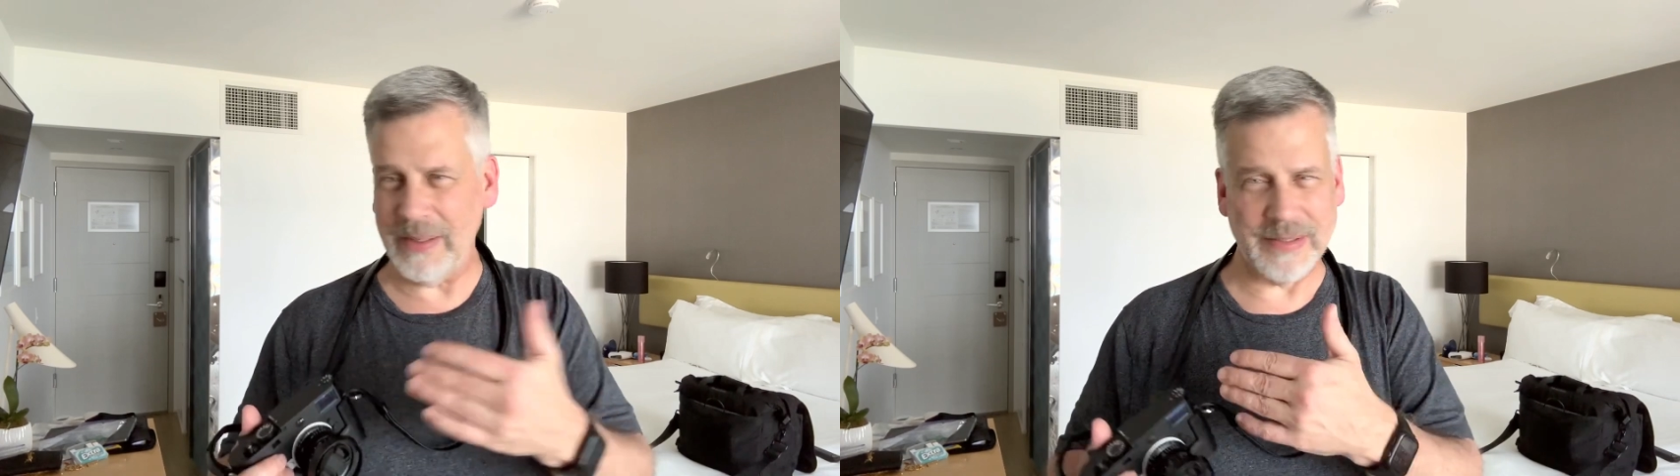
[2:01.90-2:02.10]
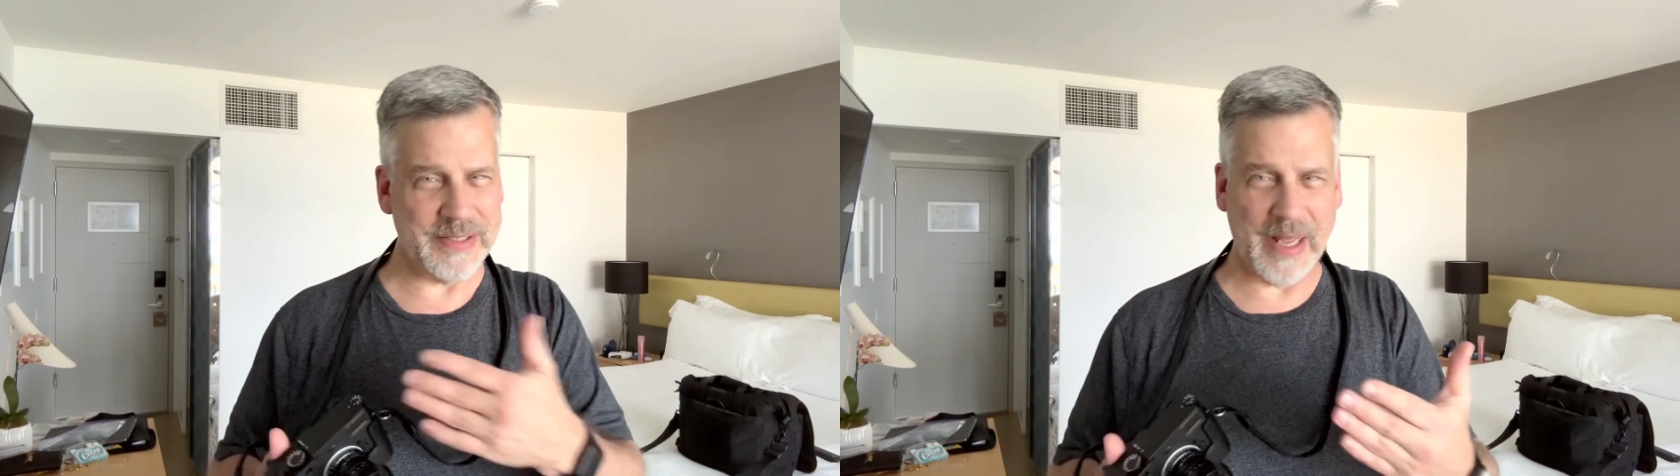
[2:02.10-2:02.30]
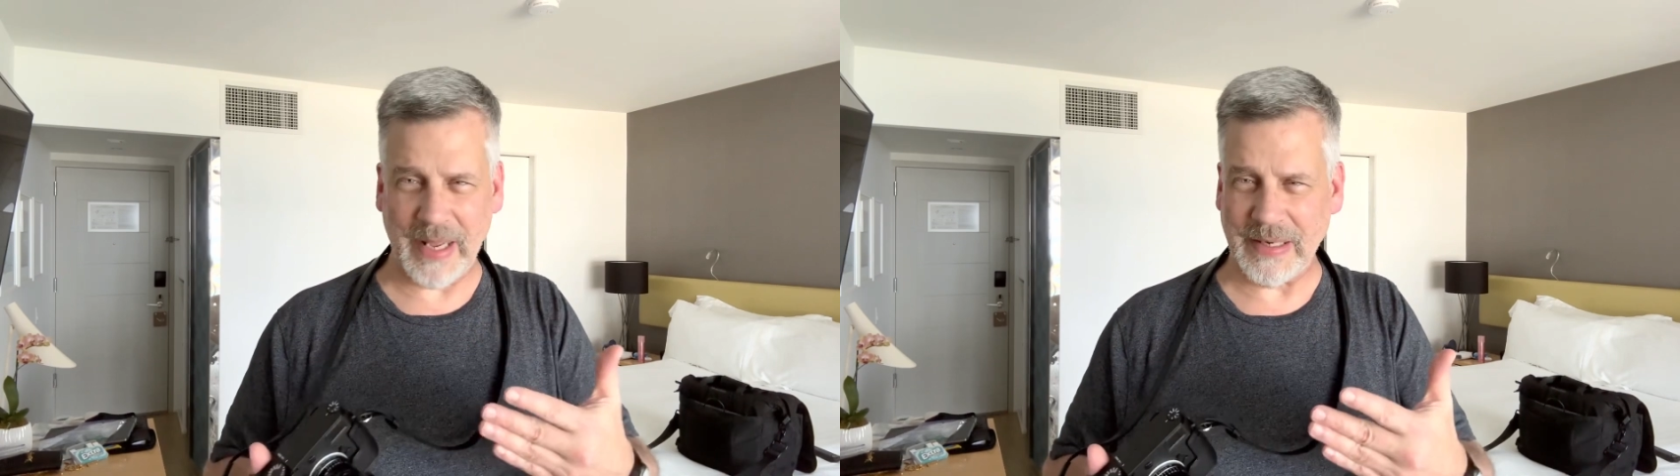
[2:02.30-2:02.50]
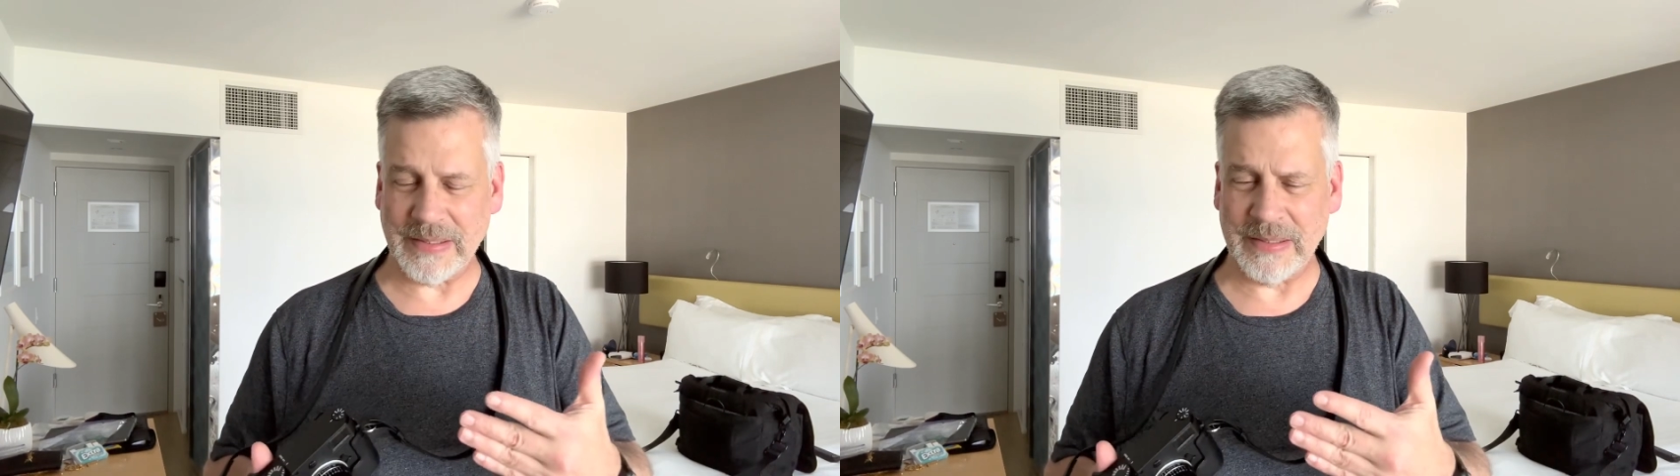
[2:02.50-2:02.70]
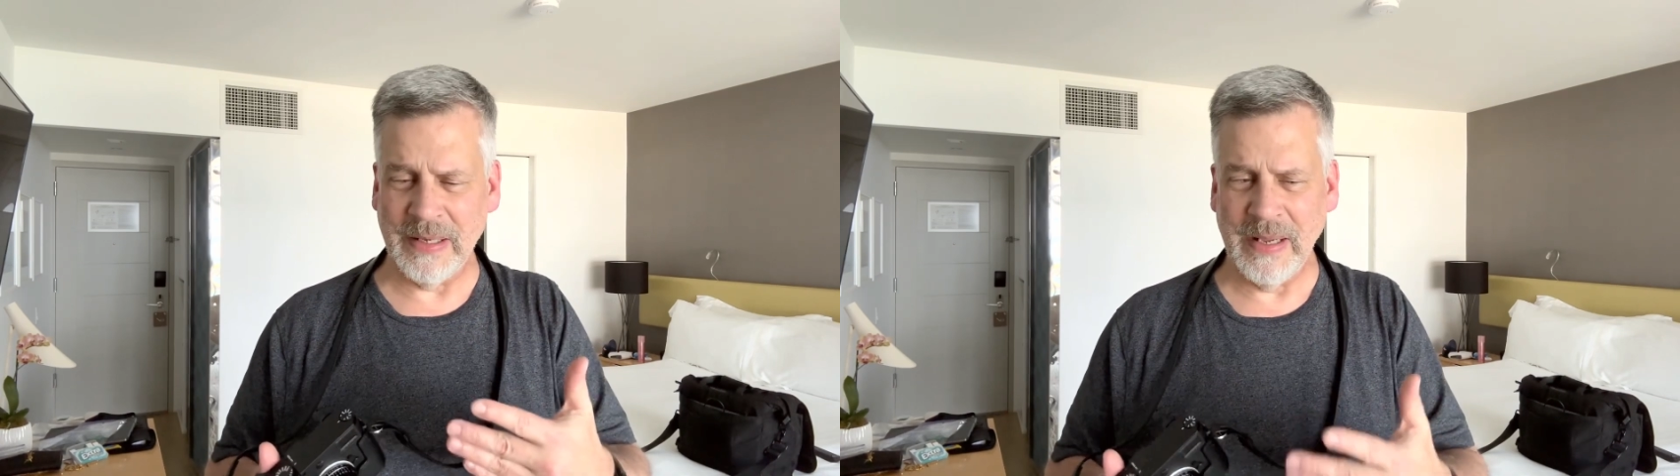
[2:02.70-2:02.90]

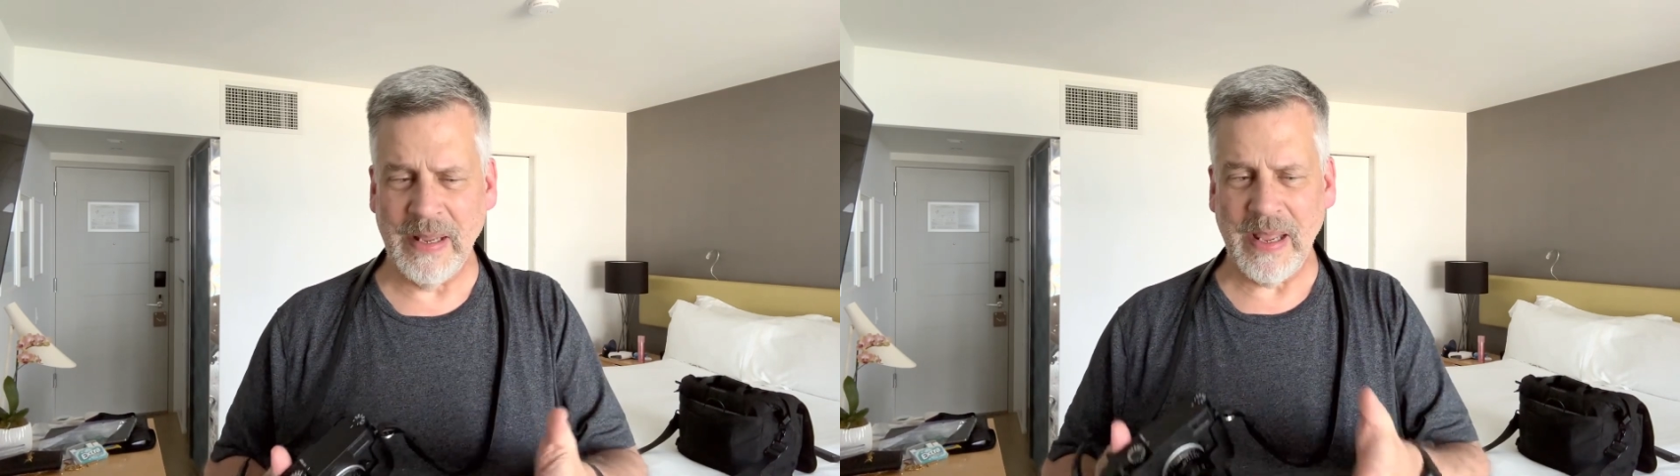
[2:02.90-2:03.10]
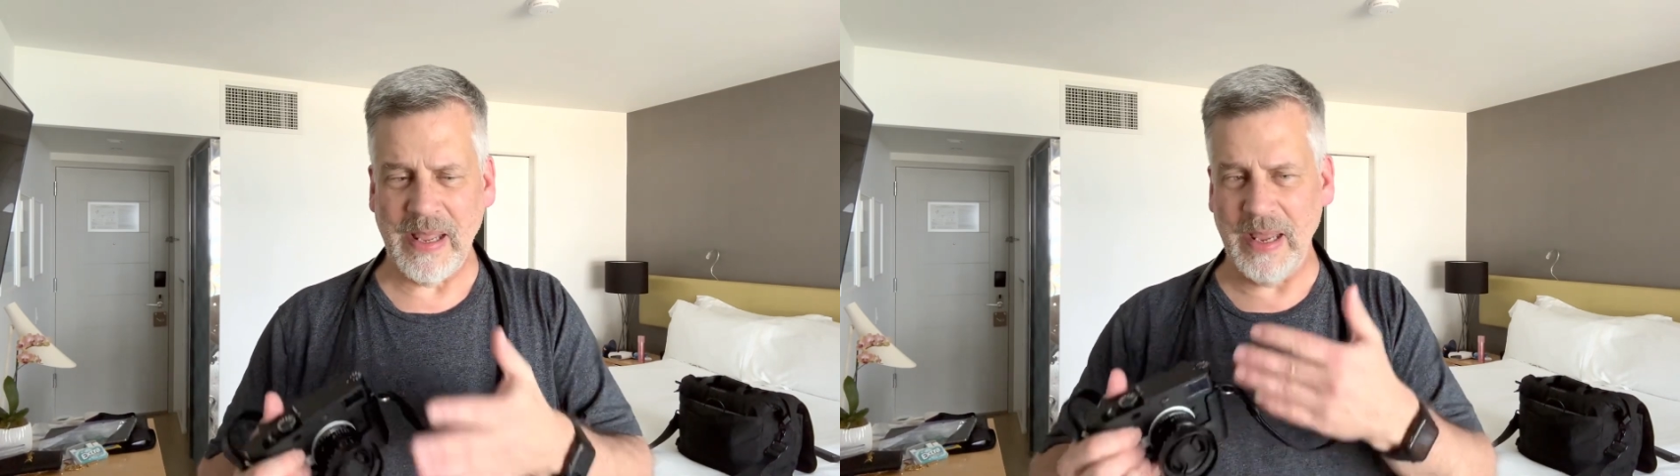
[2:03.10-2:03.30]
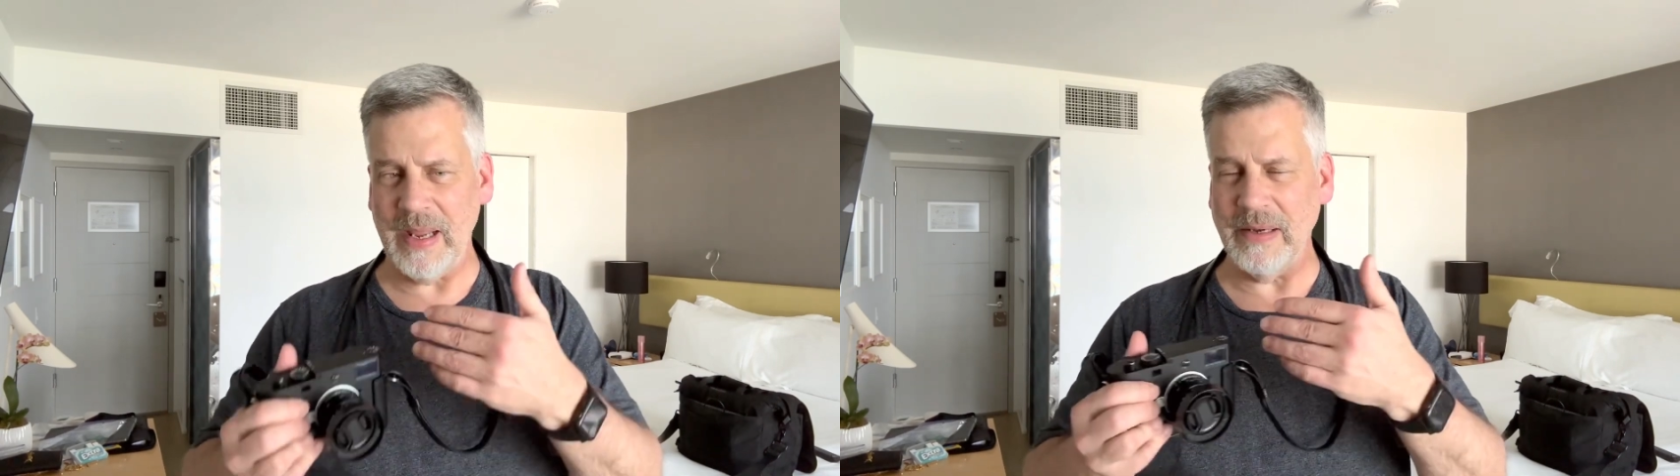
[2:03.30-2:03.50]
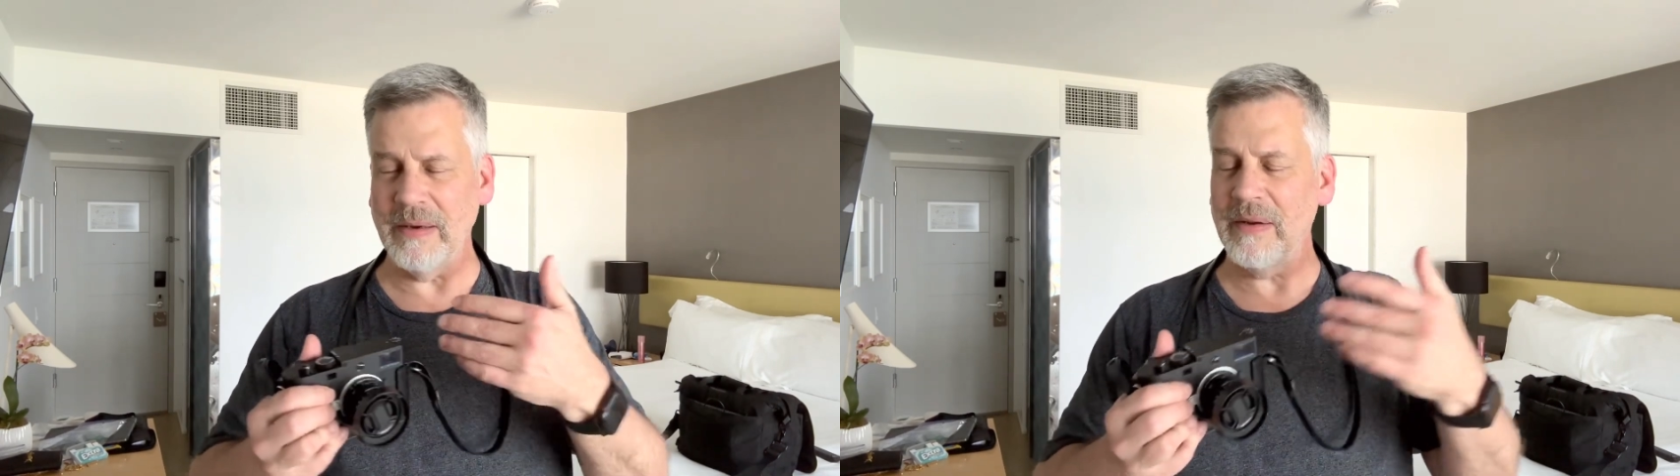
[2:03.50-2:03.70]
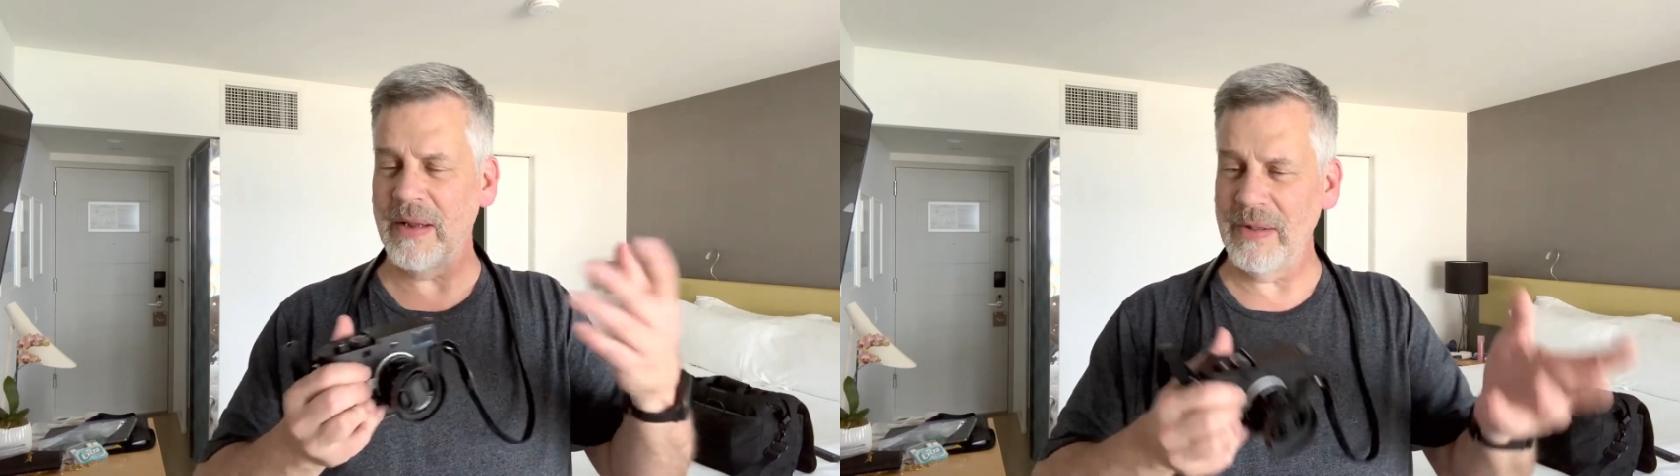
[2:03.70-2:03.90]
size, and